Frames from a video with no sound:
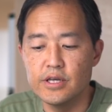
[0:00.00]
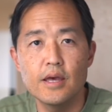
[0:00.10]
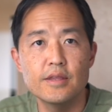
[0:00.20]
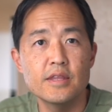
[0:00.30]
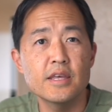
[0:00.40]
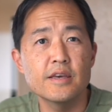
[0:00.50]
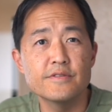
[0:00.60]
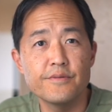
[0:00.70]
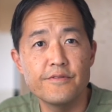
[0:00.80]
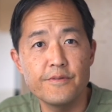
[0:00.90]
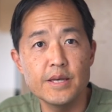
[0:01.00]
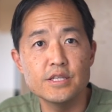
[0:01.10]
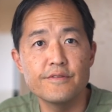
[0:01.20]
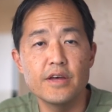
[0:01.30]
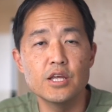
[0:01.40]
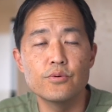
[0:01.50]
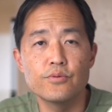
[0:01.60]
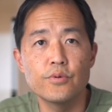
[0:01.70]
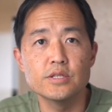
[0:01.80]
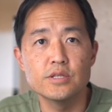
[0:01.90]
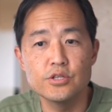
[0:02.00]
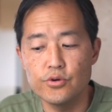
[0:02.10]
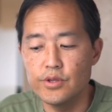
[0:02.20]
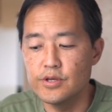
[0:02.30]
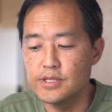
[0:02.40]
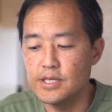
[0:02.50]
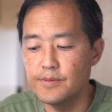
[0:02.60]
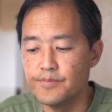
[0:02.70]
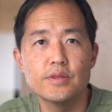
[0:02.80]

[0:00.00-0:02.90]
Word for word: And then they give some information if anyone wants to join their team.